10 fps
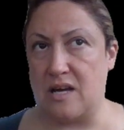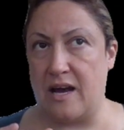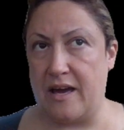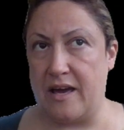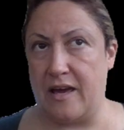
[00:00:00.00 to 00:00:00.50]

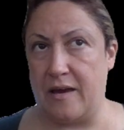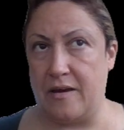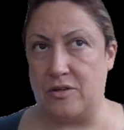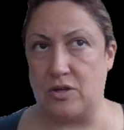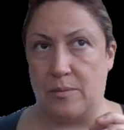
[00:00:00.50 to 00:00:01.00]
I
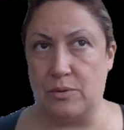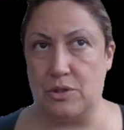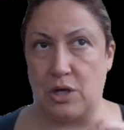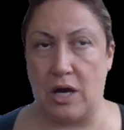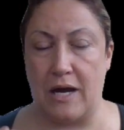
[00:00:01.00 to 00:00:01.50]

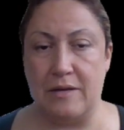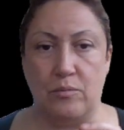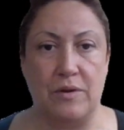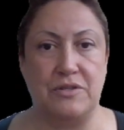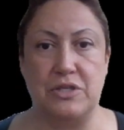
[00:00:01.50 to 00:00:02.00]
troubleshot
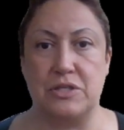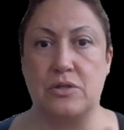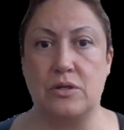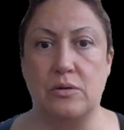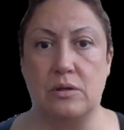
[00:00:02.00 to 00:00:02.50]
with
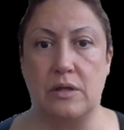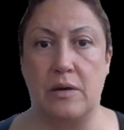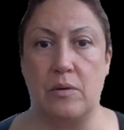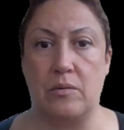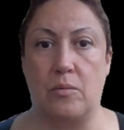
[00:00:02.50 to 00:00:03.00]
just
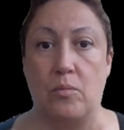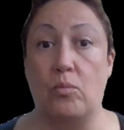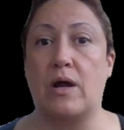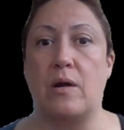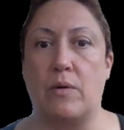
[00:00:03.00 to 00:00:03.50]
Googling with
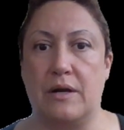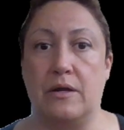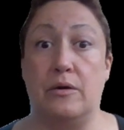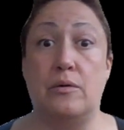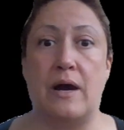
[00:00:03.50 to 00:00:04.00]
what I want to
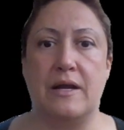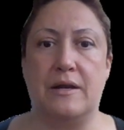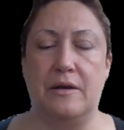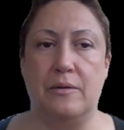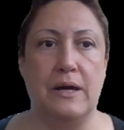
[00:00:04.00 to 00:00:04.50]
do, how to
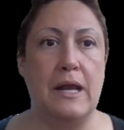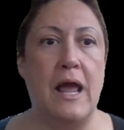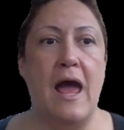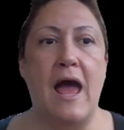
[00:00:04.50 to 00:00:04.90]
do it.